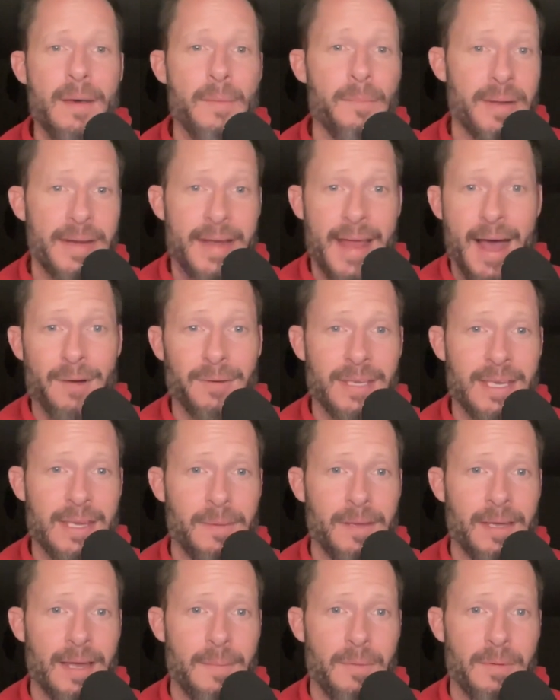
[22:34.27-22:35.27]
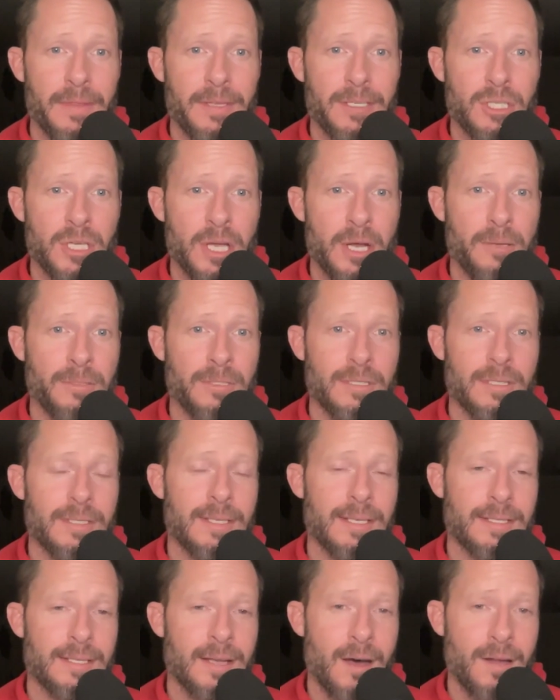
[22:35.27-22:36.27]
but now keeping up with the joneses
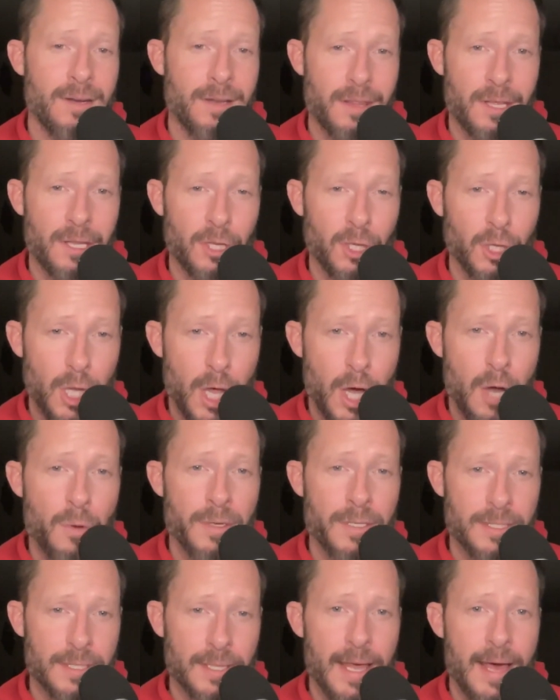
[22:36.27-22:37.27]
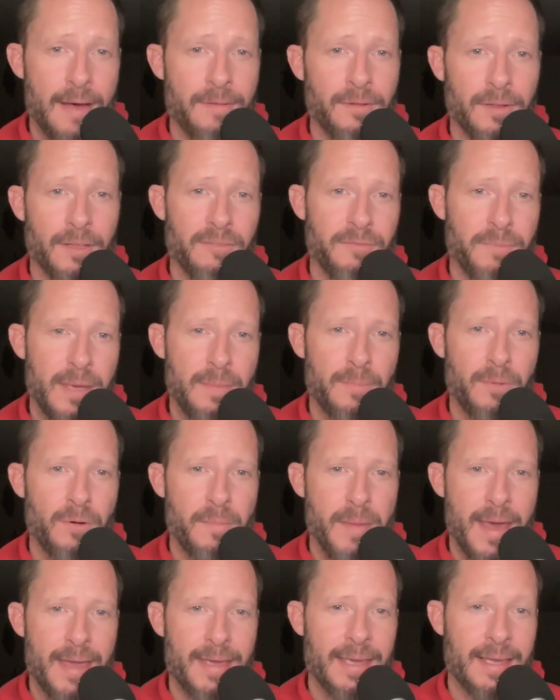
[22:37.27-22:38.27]
has gone to the lowest level of people
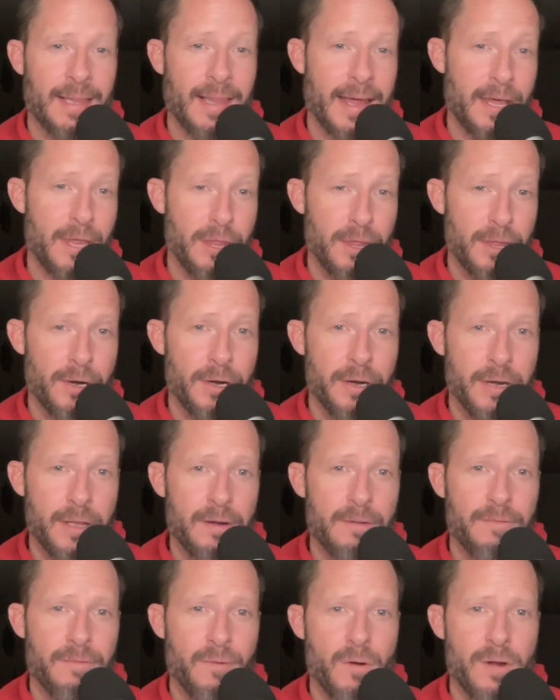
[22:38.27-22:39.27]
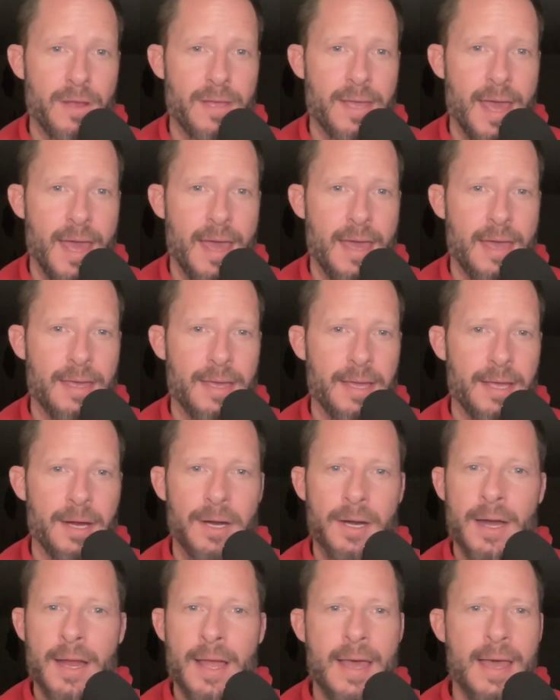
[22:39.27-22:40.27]
making like 30 or 40k a year